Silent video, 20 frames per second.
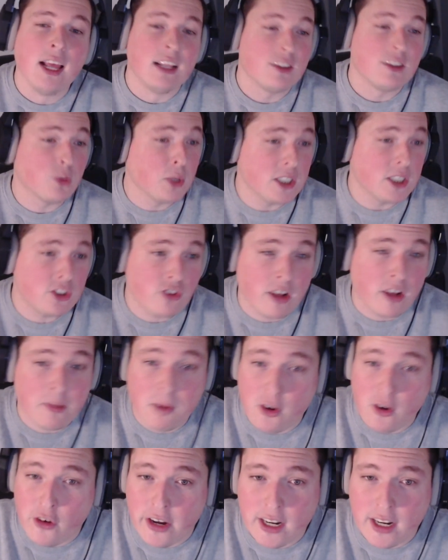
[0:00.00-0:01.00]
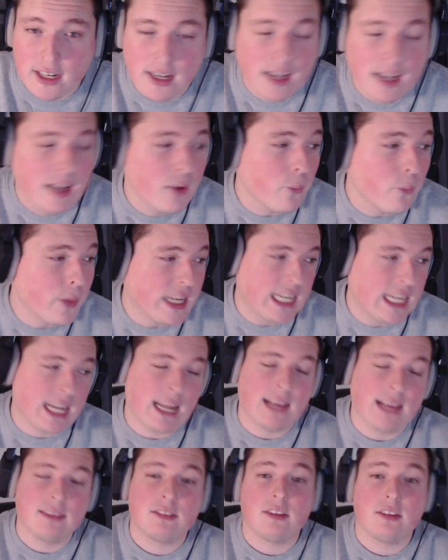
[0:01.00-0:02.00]
Twitch stream agreed. We did
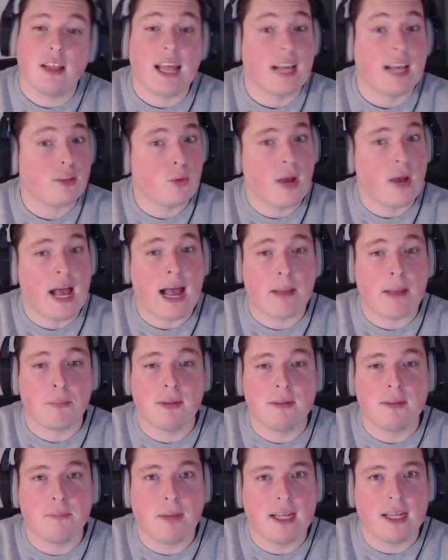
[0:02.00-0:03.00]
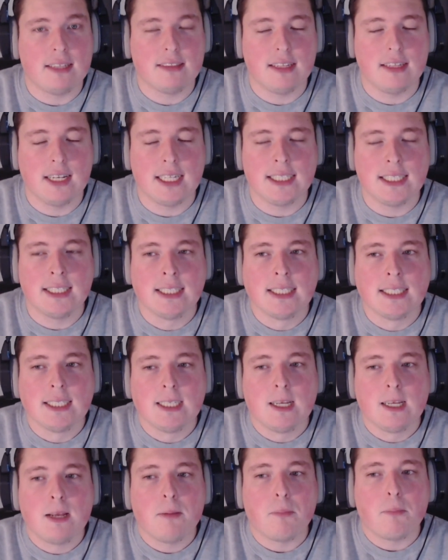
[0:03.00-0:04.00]
it. So that's what happened, basically.
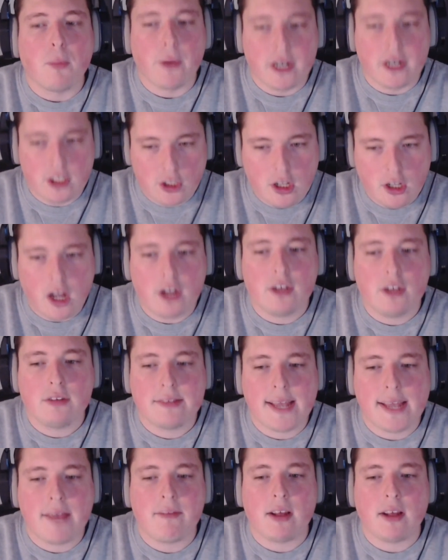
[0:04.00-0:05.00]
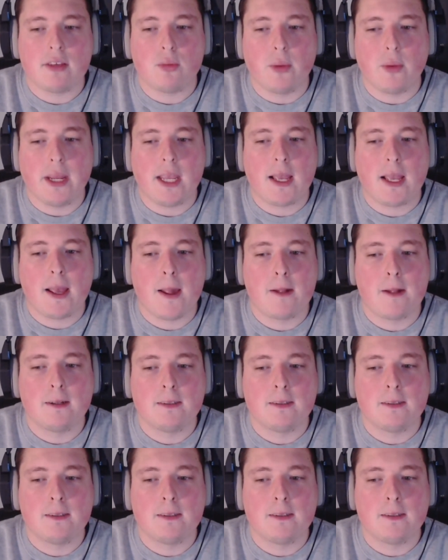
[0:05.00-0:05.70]
But we're going to start a new save next week.